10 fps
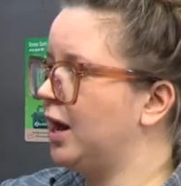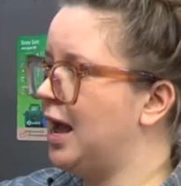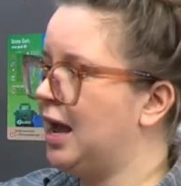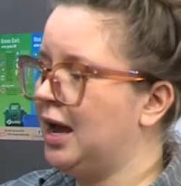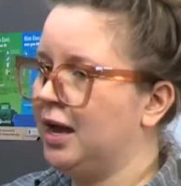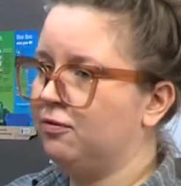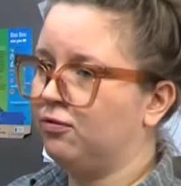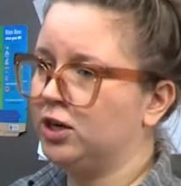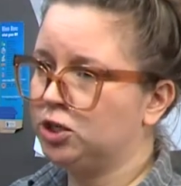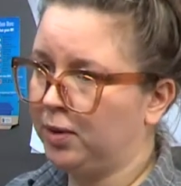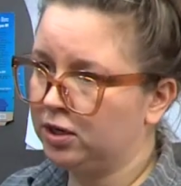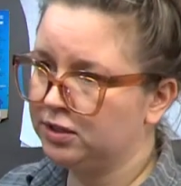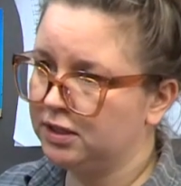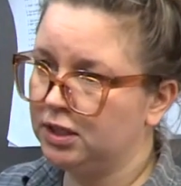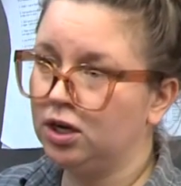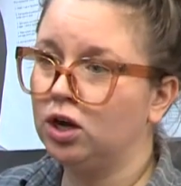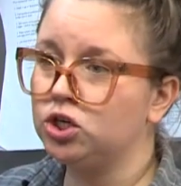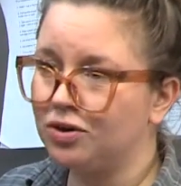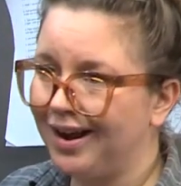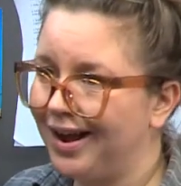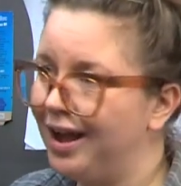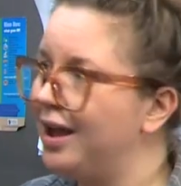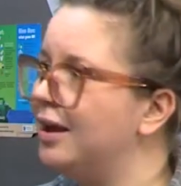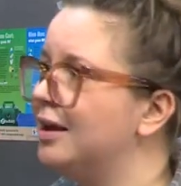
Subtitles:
We're going to add fresh parsley, not dry.